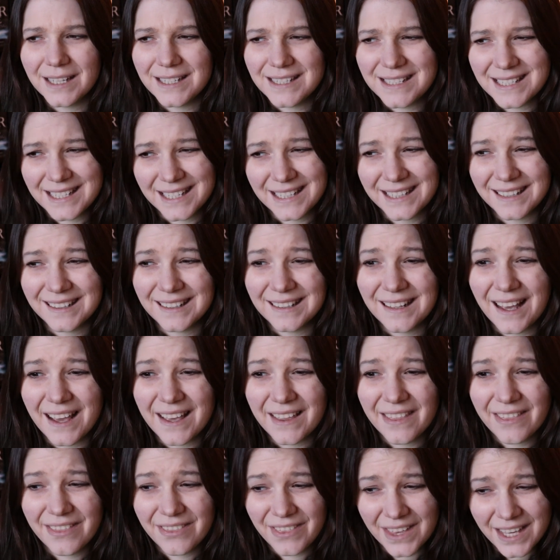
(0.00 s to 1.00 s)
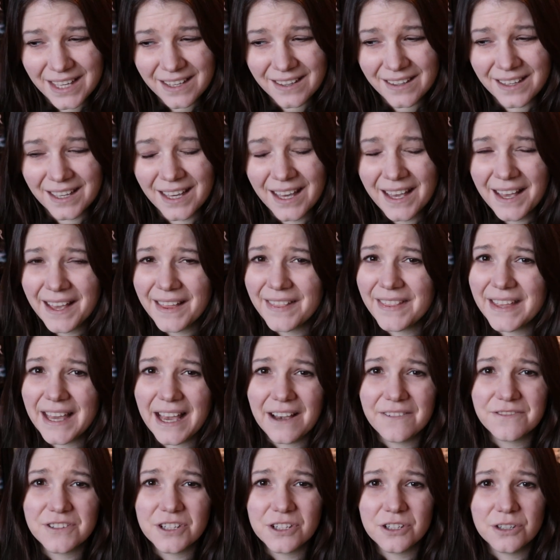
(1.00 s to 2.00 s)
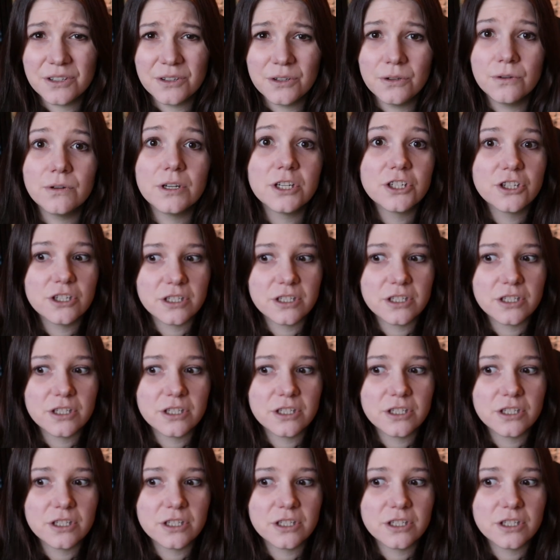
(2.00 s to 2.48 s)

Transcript: until I think the afternoon.